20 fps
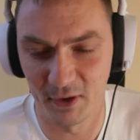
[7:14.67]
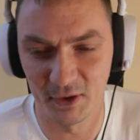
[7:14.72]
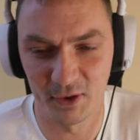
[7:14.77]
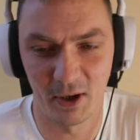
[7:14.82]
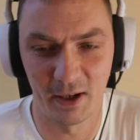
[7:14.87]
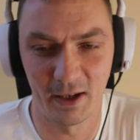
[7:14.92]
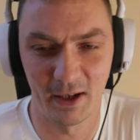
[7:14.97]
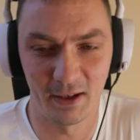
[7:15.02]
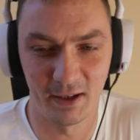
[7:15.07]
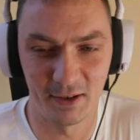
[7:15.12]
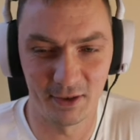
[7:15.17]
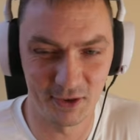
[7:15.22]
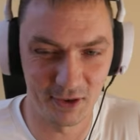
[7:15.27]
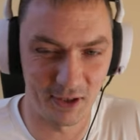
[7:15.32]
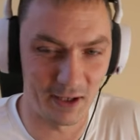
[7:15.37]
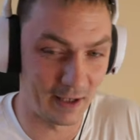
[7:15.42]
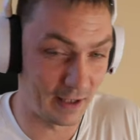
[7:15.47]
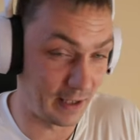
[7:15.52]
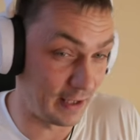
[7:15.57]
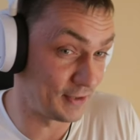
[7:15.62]
So again, it's,
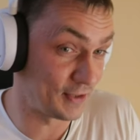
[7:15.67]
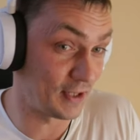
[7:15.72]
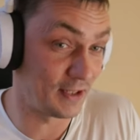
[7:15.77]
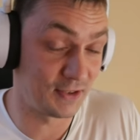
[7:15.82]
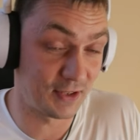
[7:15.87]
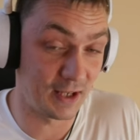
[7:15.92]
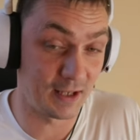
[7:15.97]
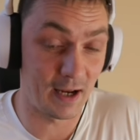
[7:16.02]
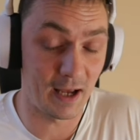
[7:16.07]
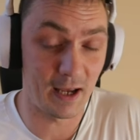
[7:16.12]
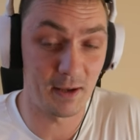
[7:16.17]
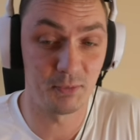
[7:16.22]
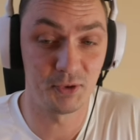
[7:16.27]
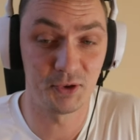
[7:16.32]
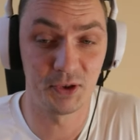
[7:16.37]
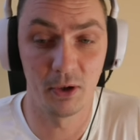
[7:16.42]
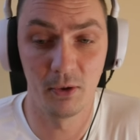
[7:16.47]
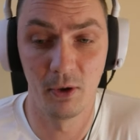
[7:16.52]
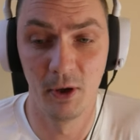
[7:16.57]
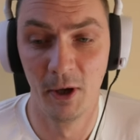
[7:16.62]
as I said, I'm
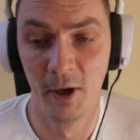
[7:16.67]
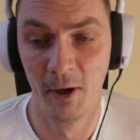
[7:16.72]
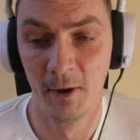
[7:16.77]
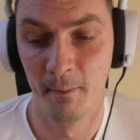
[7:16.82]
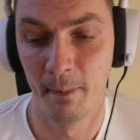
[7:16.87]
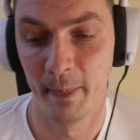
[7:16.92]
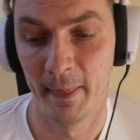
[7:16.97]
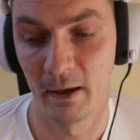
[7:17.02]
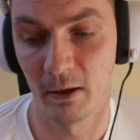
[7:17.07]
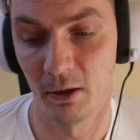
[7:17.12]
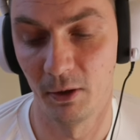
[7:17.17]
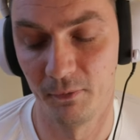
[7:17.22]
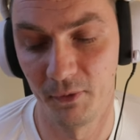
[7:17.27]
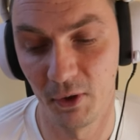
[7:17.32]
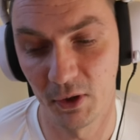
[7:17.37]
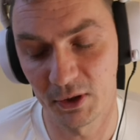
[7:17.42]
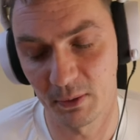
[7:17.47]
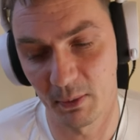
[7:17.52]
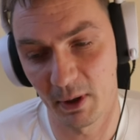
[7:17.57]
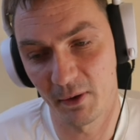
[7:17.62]
still
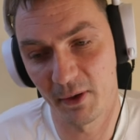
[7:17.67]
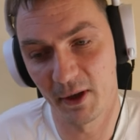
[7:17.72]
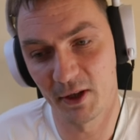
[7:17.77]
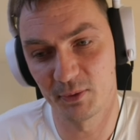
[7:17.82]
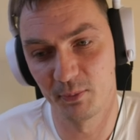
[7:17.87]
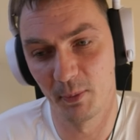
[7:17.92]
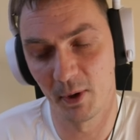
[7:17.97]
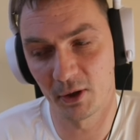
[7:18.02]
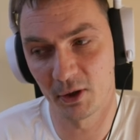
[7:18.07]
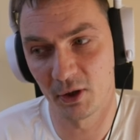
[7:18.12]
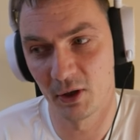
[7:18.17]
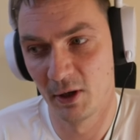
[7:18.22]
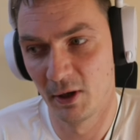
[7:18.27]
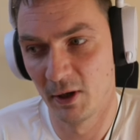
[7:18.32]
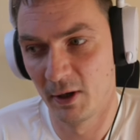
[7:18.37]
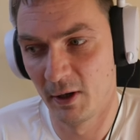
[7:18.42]
confused about this, but